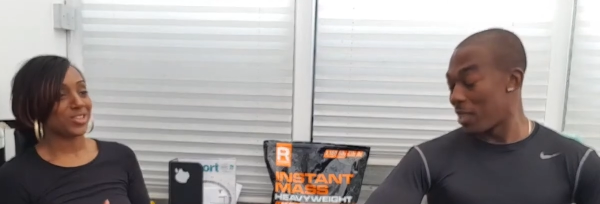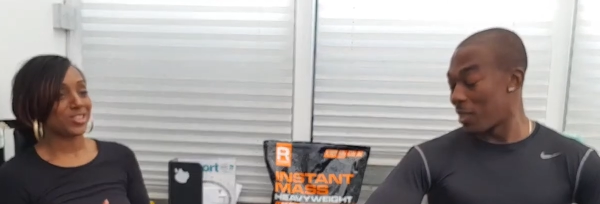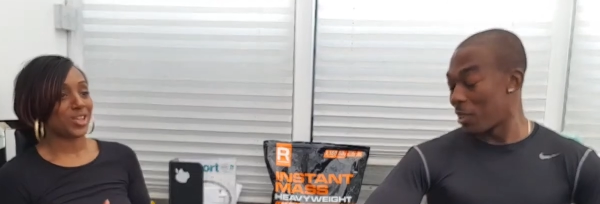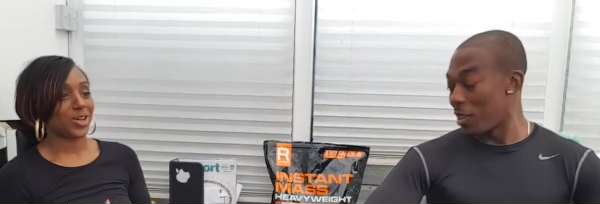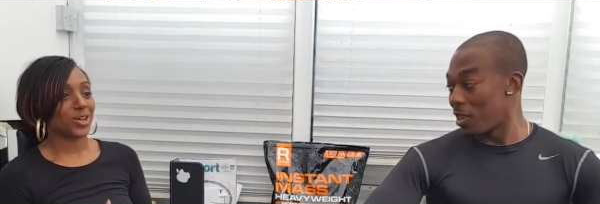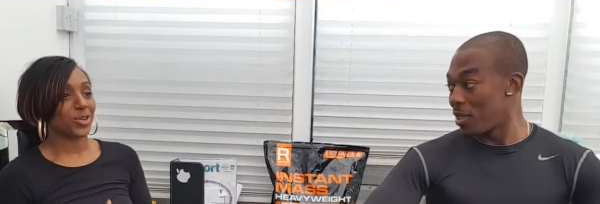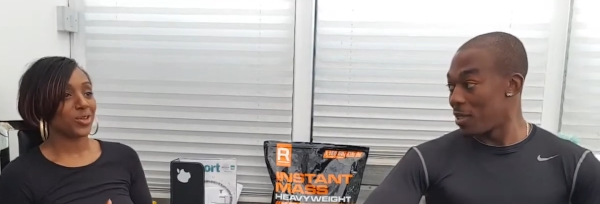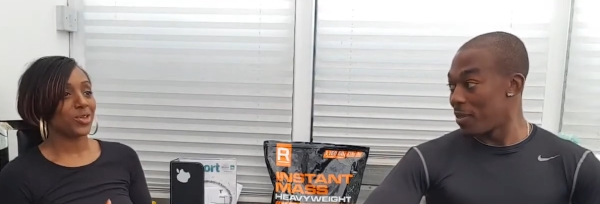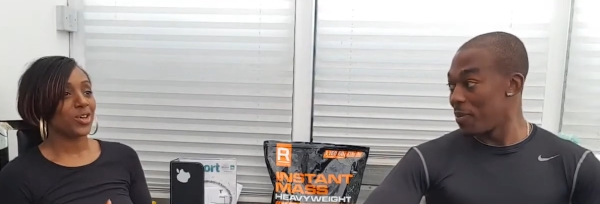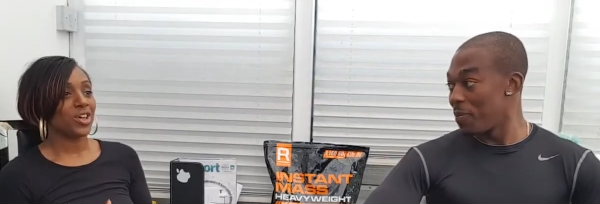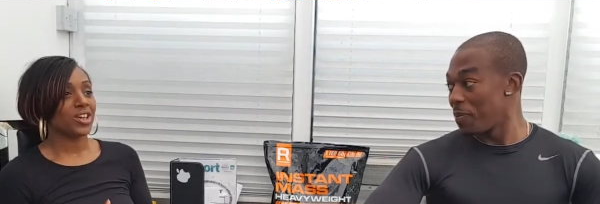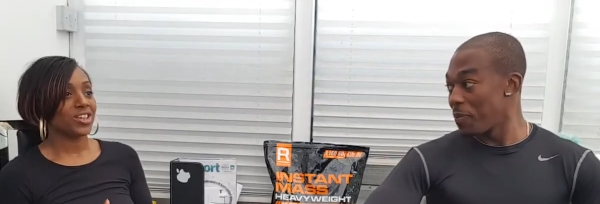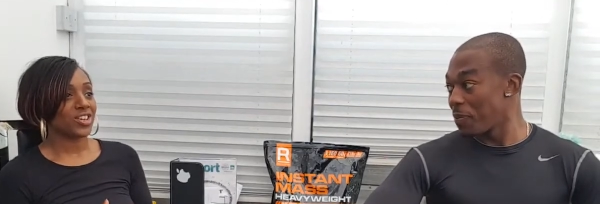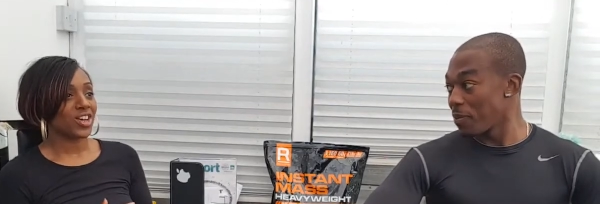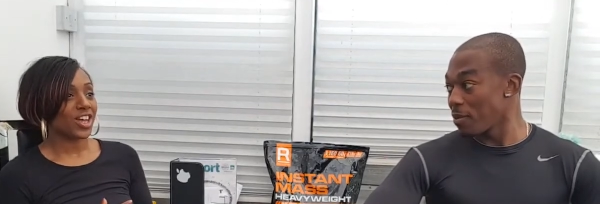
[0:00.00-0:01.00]
Speaker 1: So
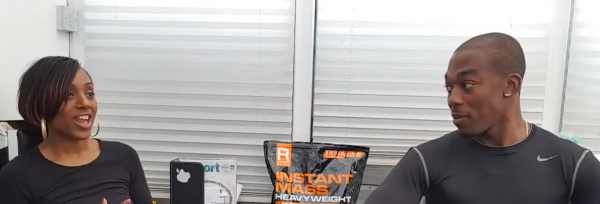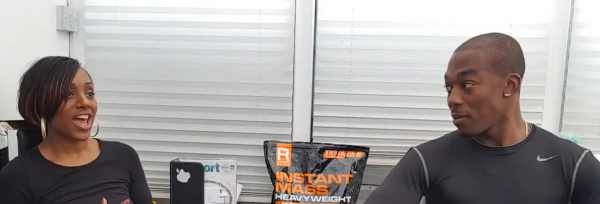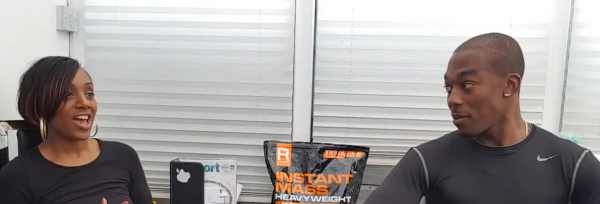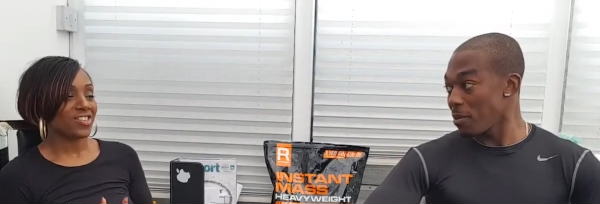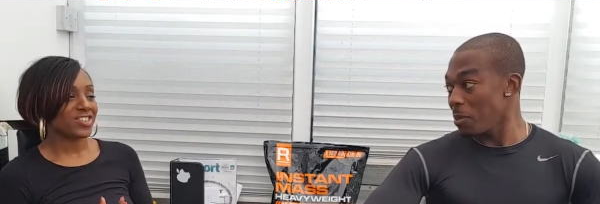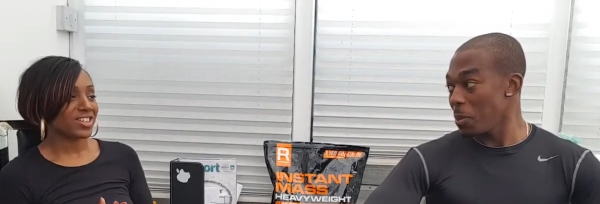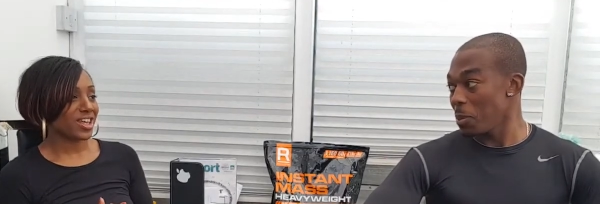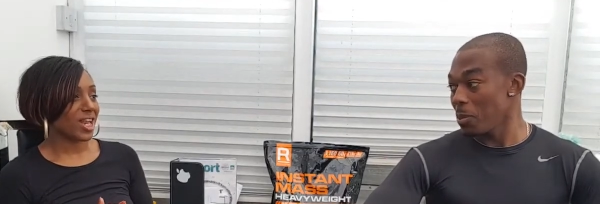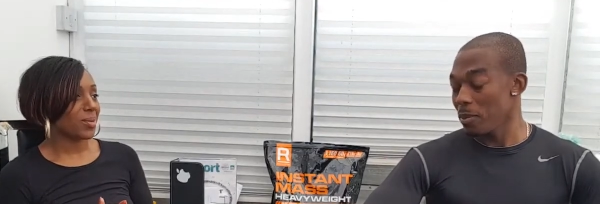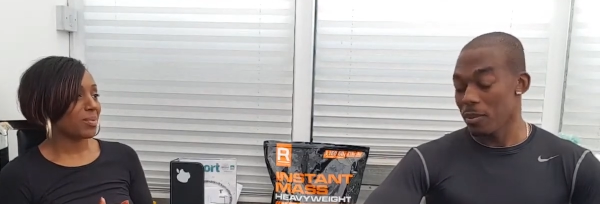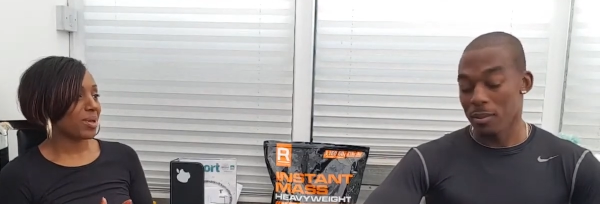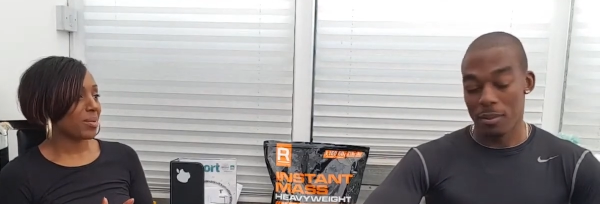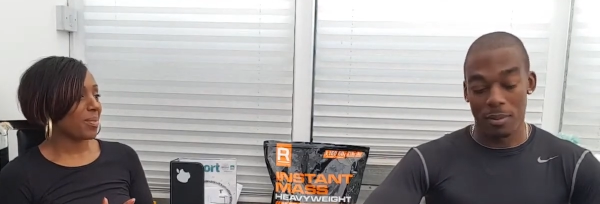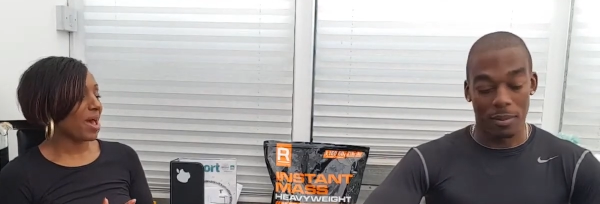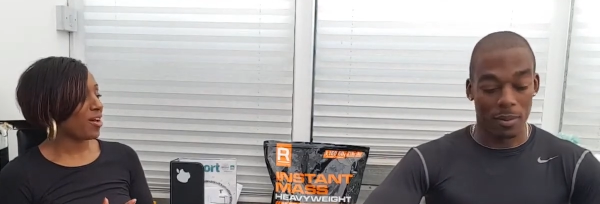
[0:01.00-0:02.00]
you're gonna have to get up
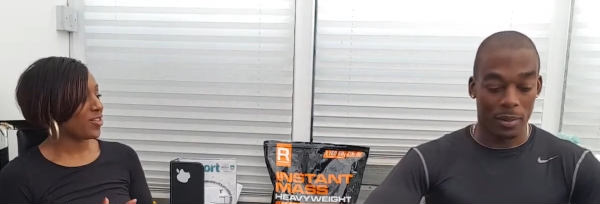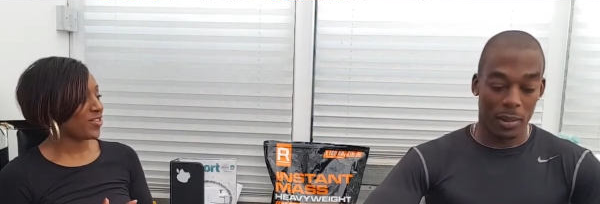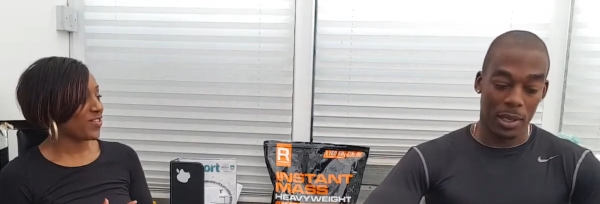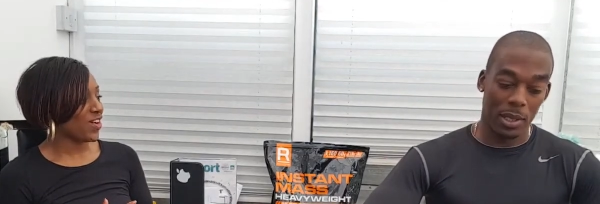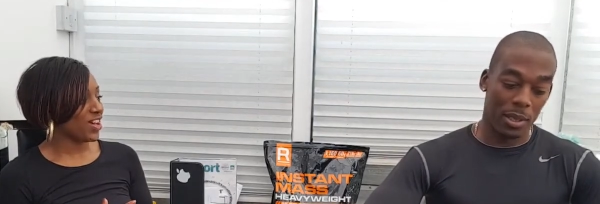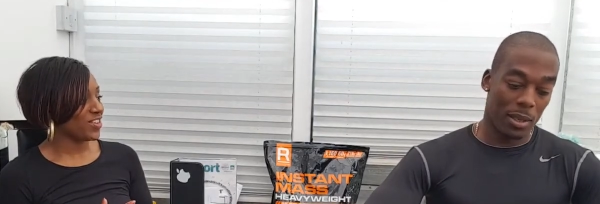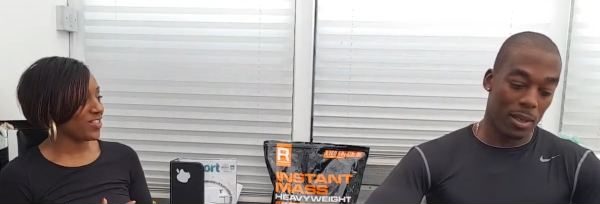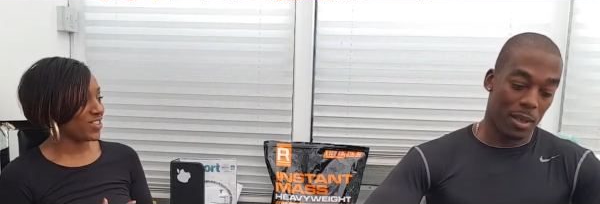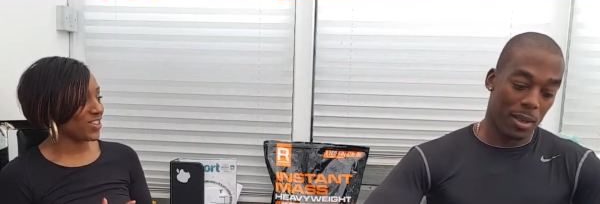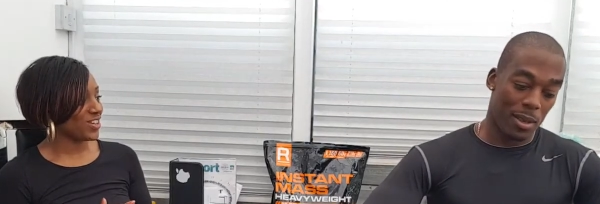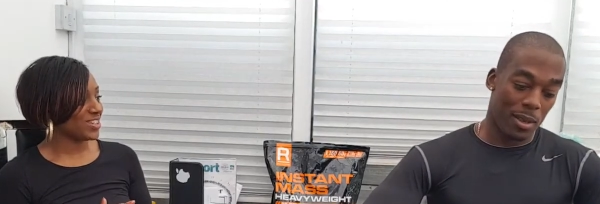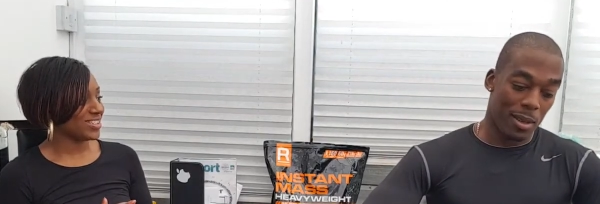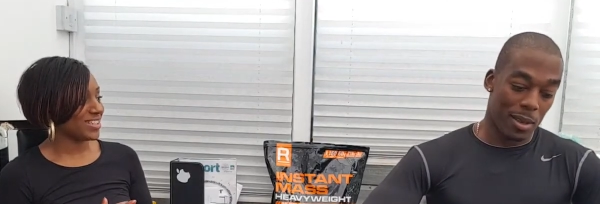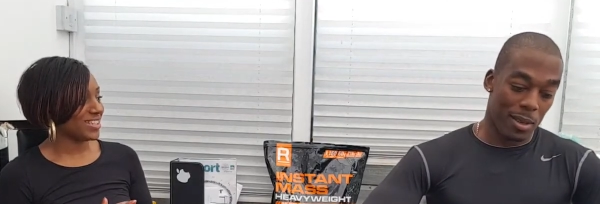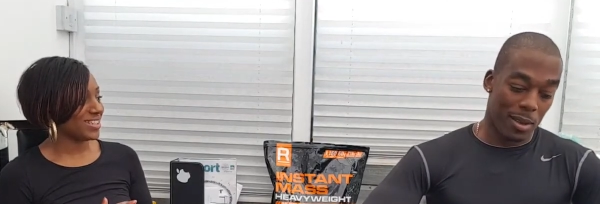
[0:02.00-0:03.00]
at about
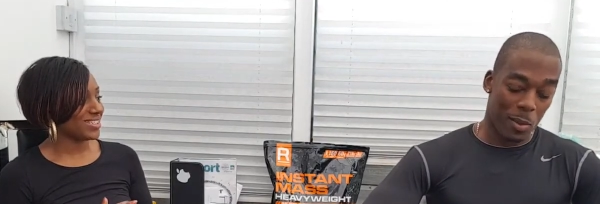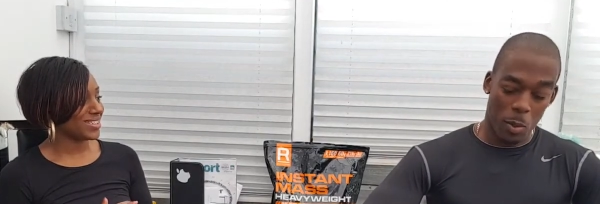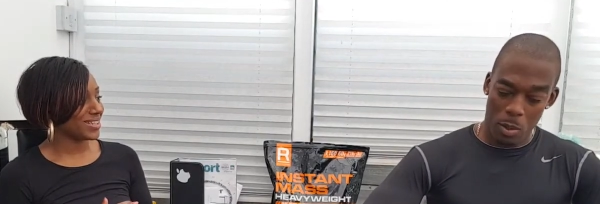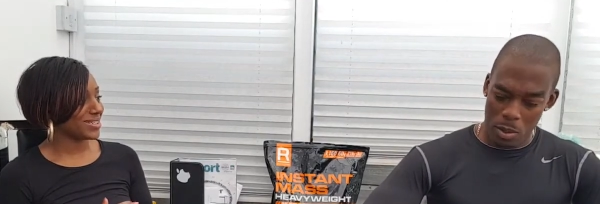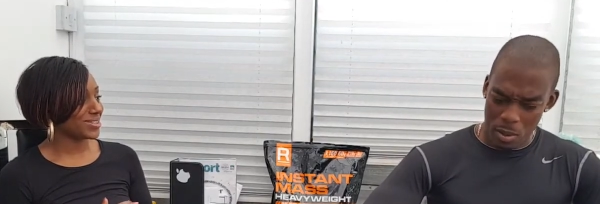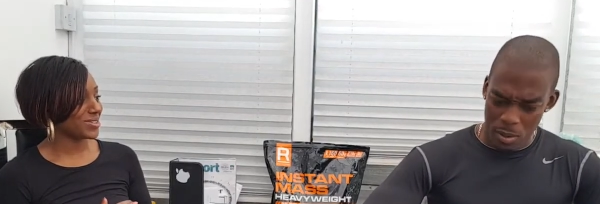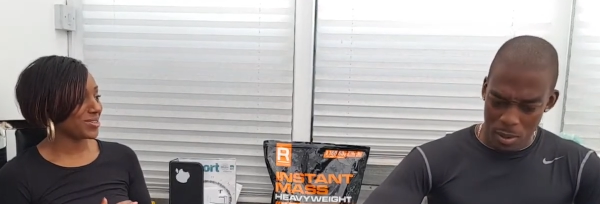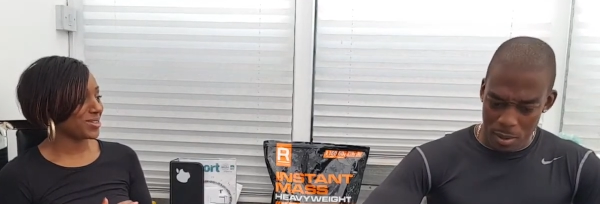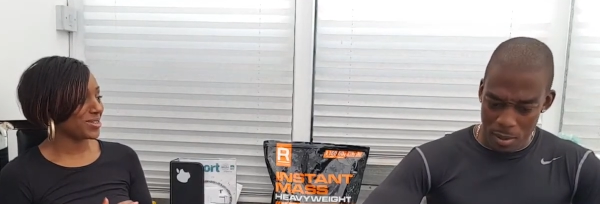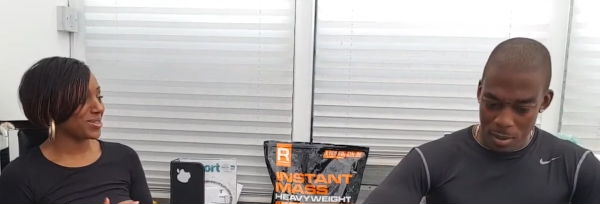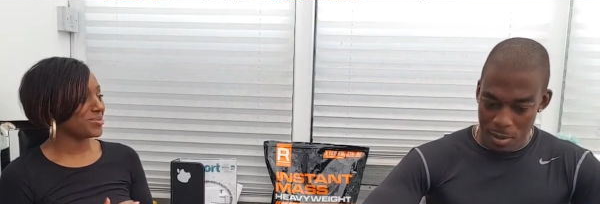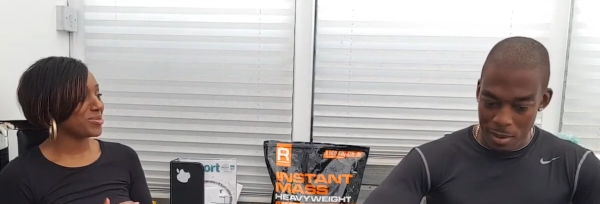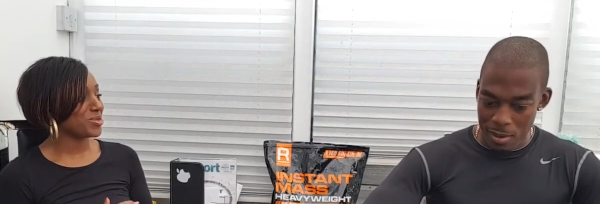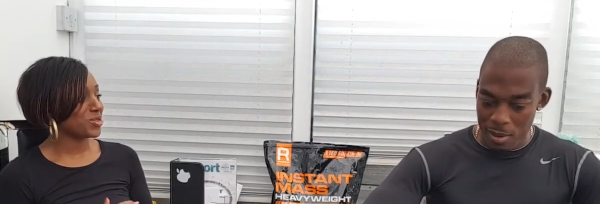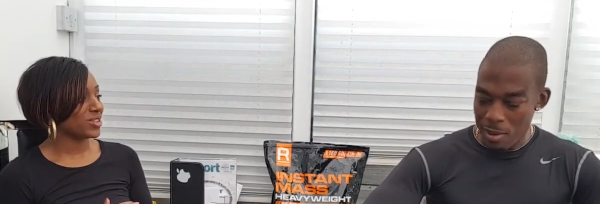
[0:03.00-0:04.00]
30, 6 o'clock in
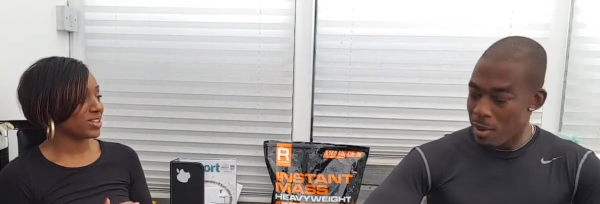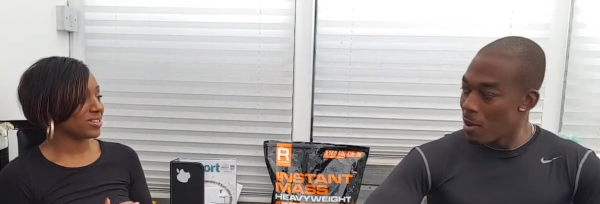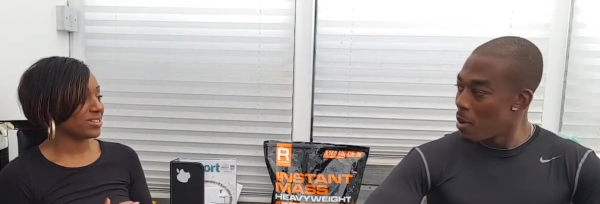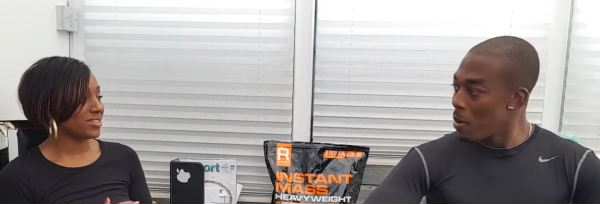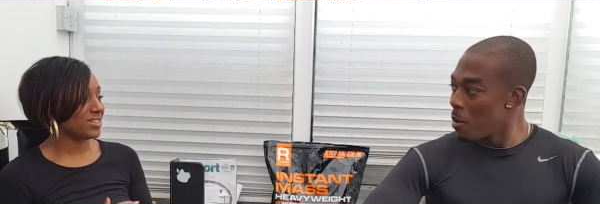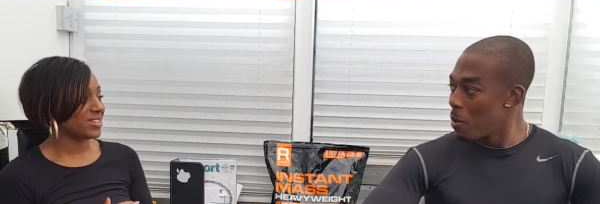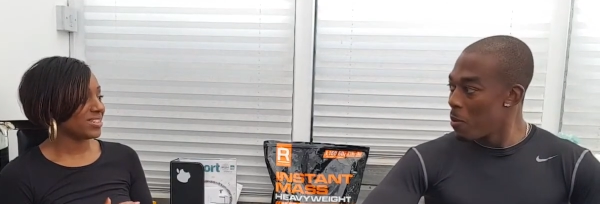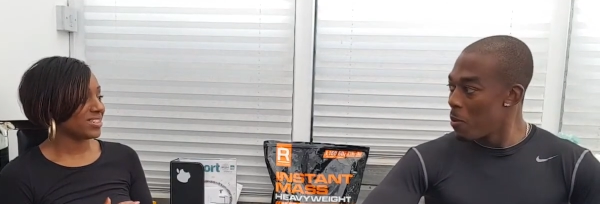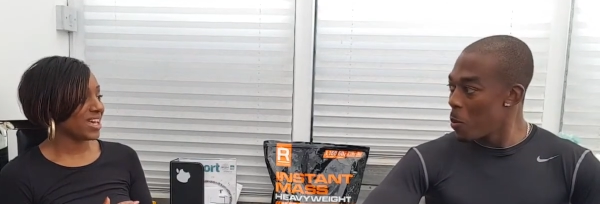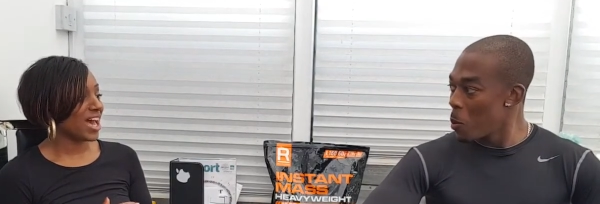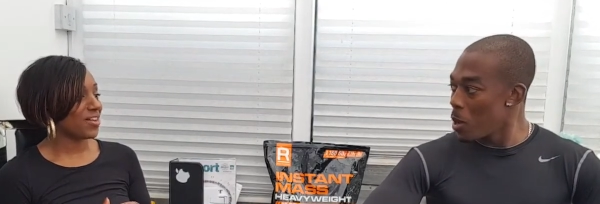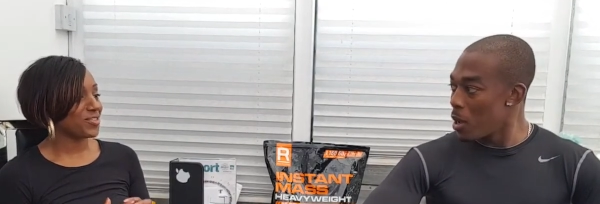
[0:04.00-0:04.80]
the morning to what?